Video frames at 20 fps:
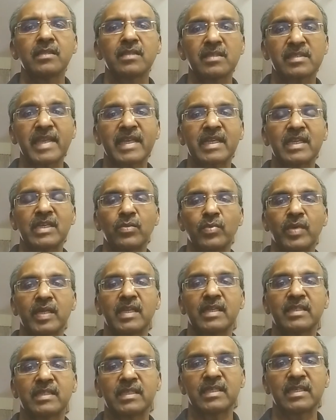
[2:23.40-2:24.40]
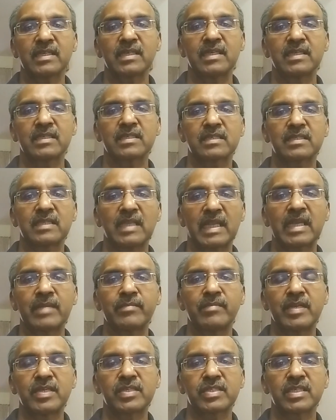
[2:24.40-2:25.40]
The second one, I think, is like I
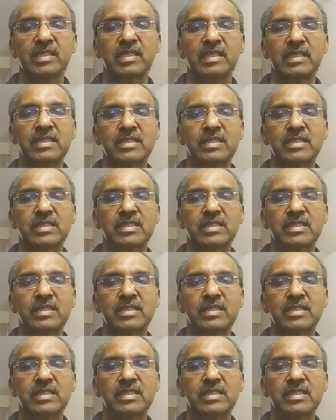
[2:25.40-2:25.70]
mentioned,